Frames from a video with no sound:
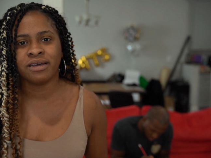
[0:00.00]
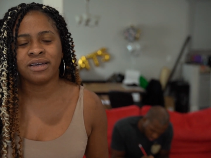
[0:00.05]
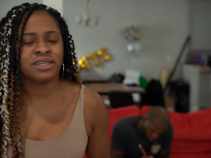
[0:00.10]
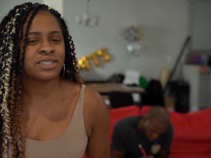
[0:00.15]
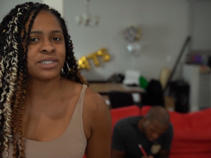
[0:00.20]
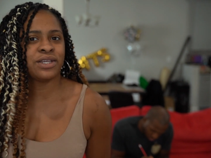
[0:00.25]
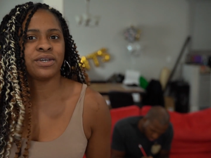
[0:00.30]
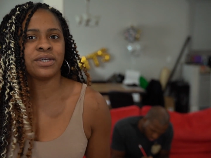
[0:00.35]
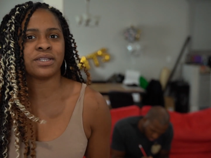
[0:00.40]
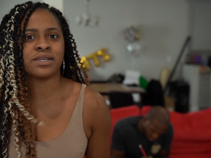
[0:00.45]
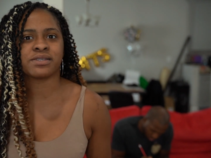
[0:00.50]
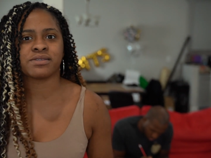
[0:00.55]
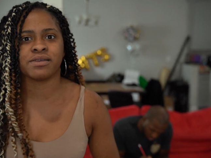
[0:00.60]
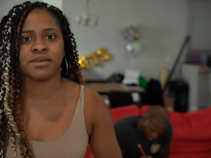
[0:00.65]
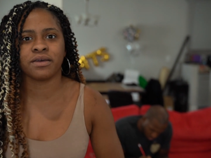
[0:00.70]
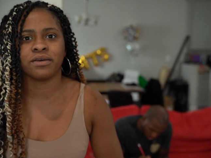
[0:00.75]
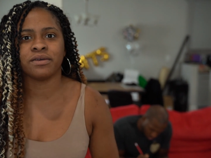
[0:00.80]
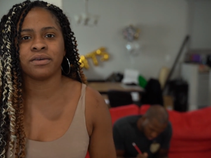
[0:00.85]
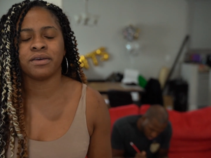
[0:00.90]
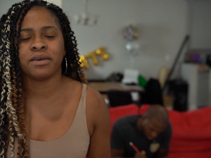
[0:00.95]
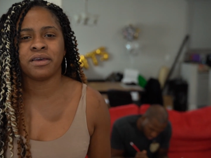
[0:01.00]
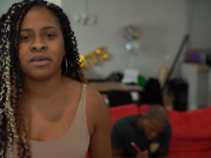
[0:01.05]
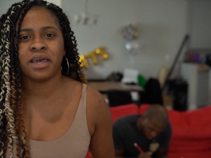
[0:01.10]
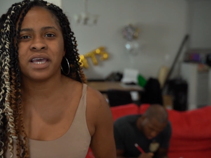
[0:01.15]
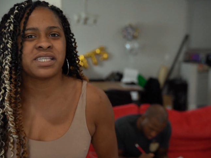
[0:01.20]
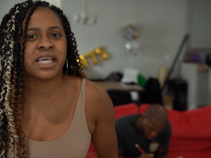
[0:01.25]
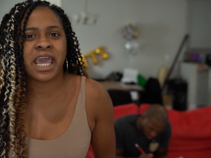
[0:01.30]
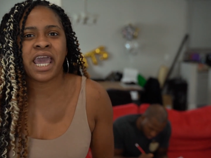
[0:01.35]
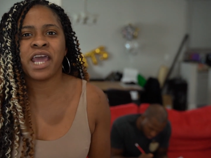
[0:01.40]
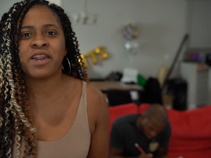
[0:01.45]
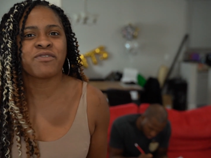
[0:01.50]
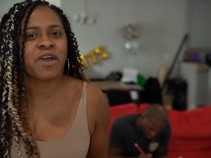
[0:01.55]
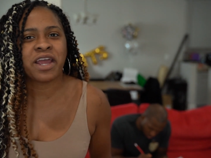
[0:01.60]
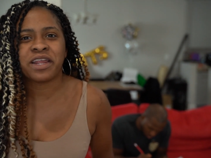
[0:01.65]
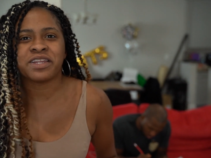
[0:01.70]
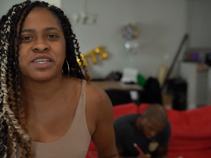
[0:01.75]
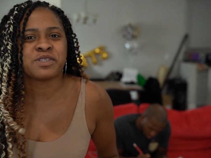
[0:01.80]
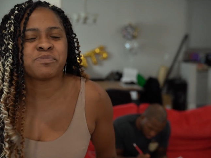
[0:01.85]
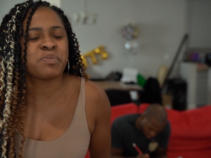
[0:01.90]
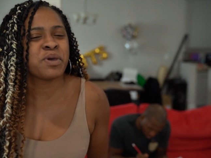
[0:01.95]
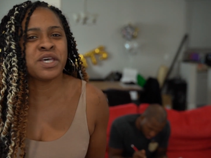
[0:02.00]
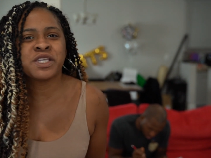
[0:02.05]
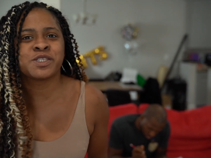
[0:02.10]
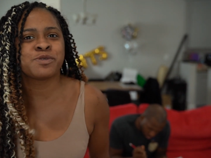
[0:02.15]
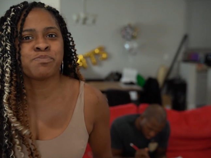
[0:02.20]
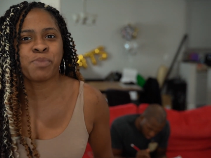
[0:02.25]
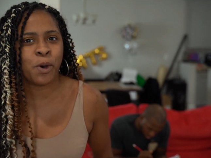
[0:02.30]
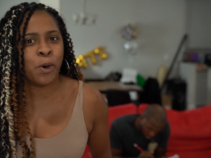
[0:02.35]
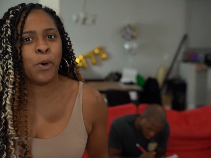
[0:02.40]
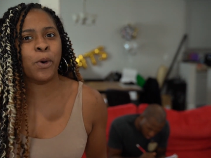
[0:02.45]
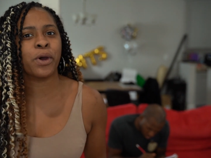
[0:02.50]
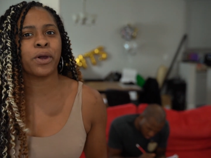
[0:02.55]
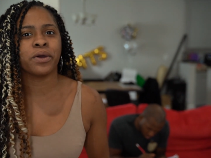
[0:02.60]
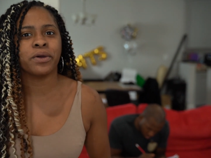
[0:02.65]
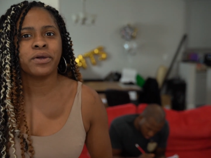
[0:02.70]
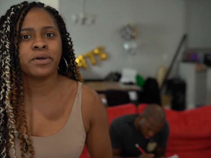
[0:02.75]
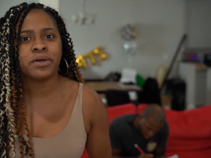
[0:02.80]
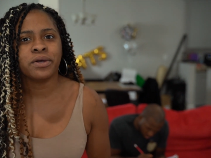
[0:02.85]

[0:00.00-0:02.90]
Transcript: Just look at this nigga. His handwriting is piss poor.